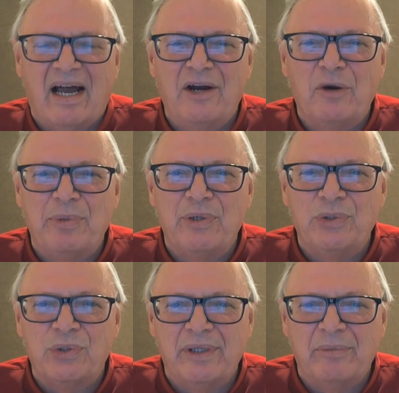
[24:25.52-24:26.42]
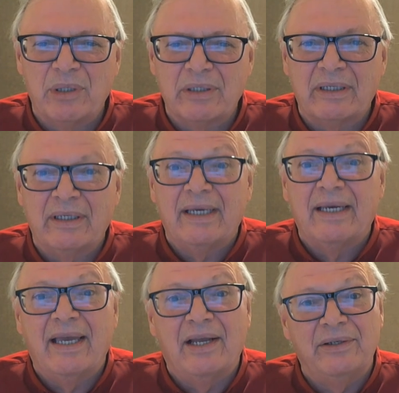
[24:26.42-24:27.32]
I hope you enjoy the book.
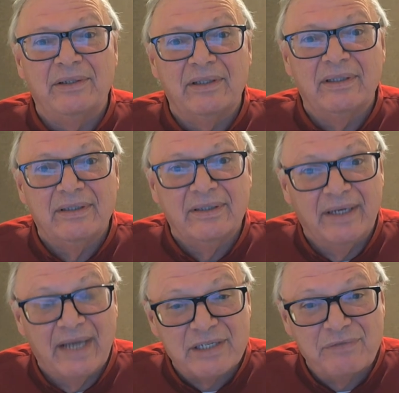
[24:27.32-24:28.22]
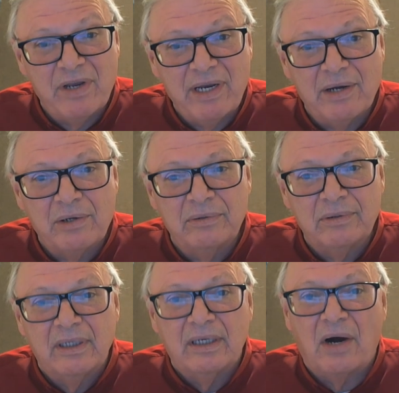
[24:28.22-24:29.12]
In the next video,
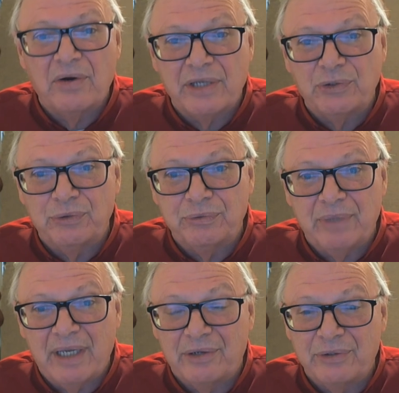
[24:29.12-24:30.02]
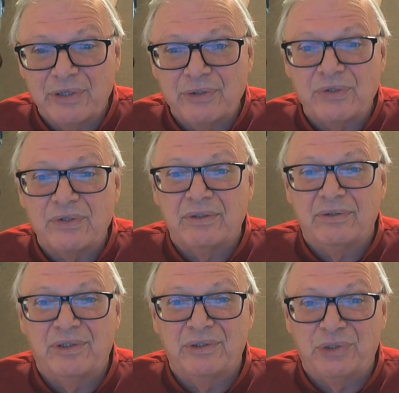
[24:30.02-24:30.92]
I'll get you introduced
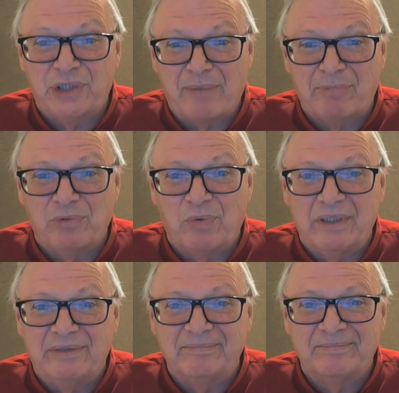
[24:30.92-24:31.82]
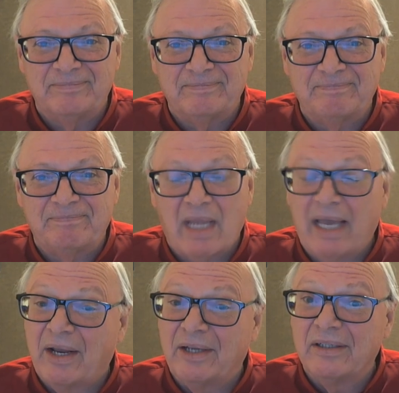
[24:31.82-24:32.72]
to chapter one.
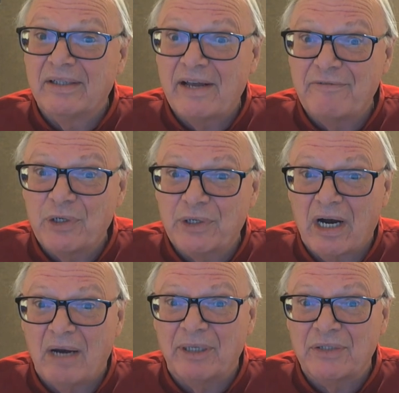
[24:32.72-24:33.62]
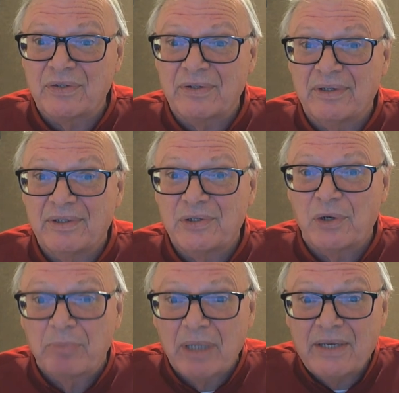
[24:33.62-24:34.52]
And I'd love your comments.
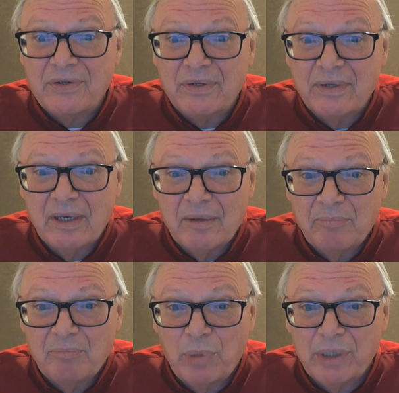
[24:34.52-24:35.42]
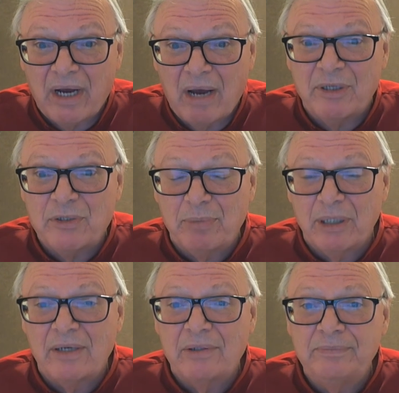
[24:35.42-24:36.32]
So please put comments
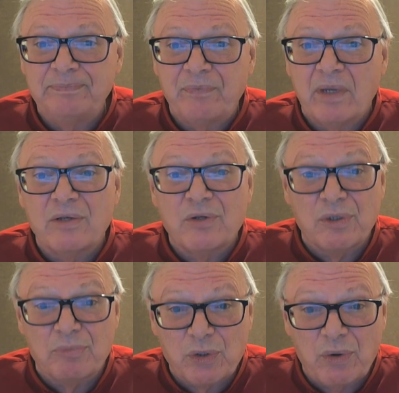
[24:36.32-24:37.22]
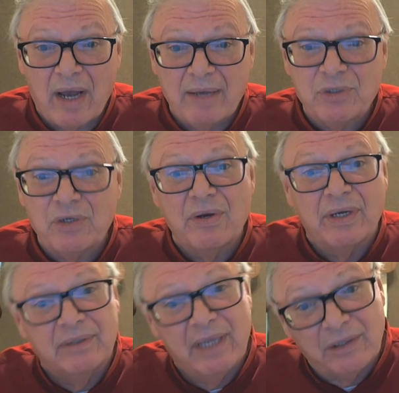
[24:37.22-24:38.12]
below, subscribe so you
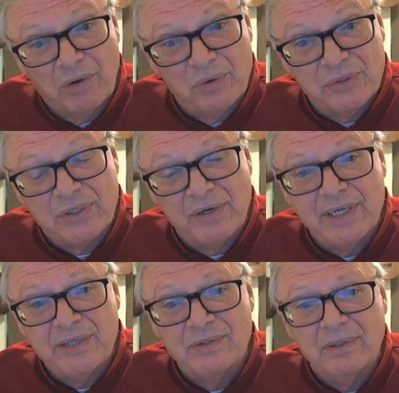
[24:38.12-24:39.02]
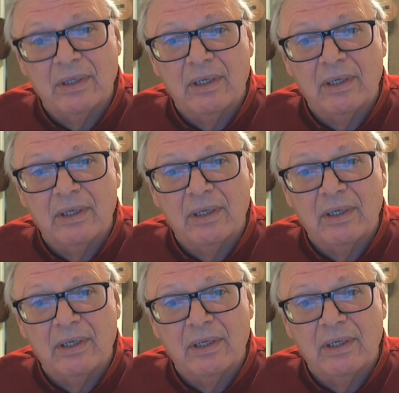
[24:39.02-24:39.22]
can get the whole series,